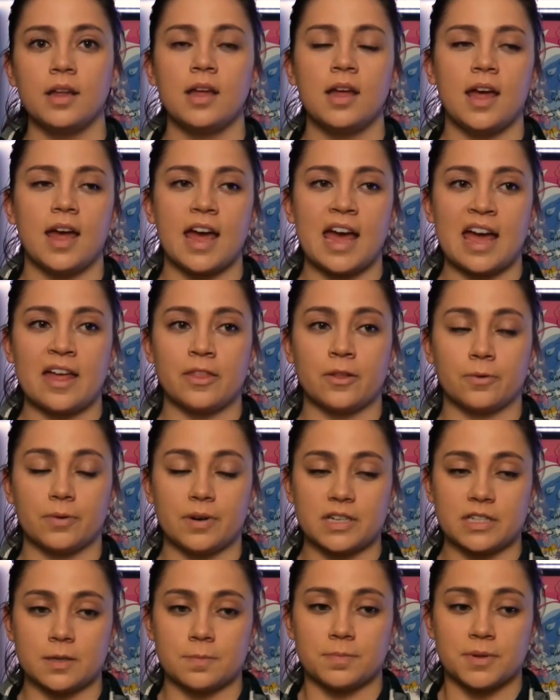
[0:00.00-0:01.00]
And the
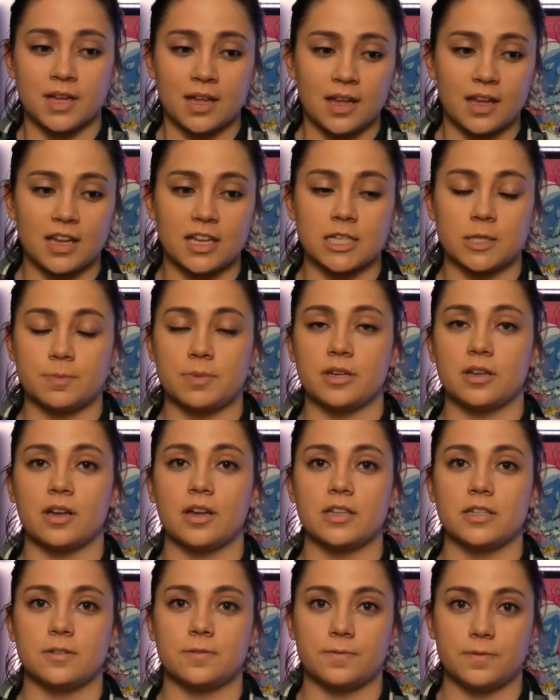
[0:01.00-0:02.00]
reason being is
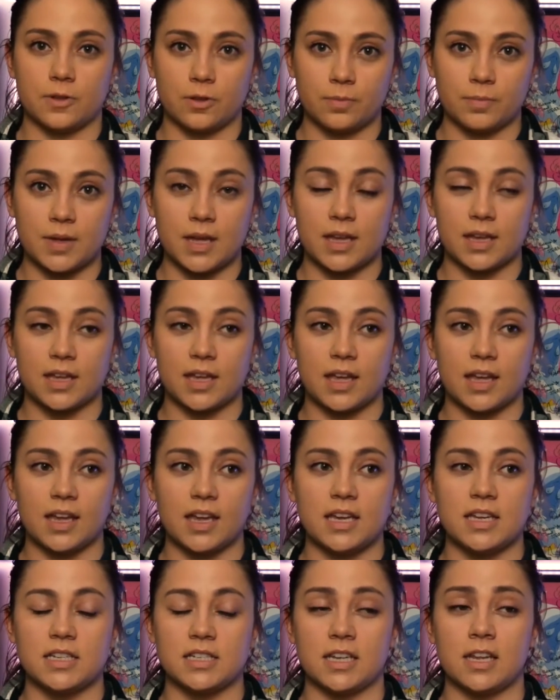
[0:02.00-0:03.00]
because filmmaking
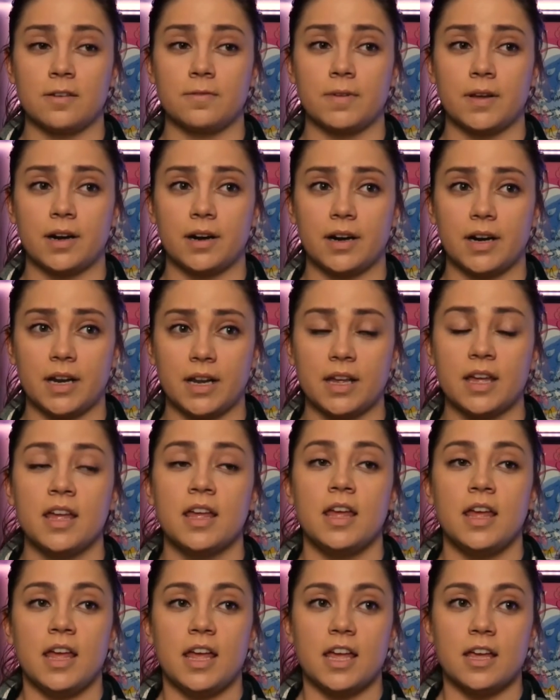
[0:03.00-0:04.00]
is a very
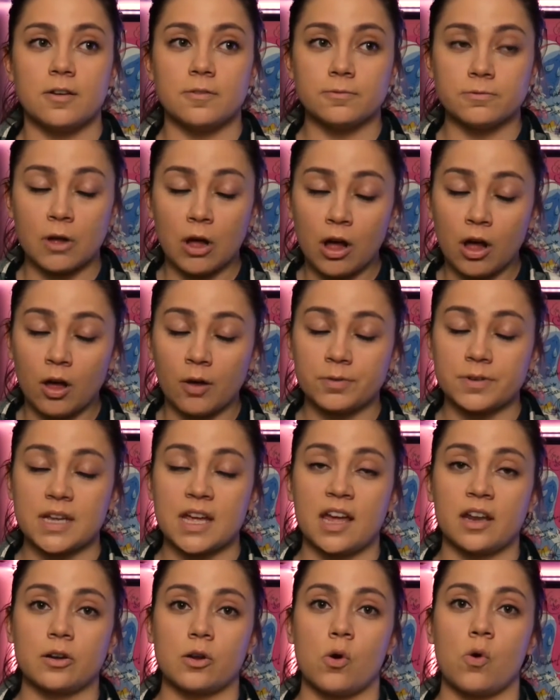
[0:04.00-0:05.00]
involved
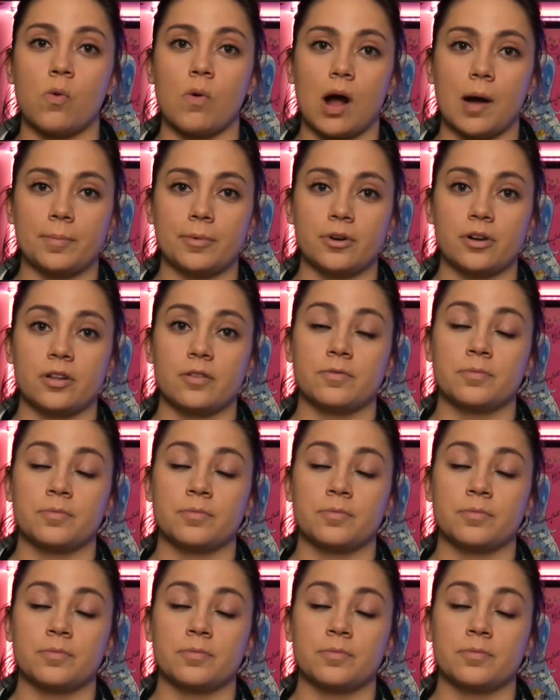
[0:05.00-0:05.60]
and cooperative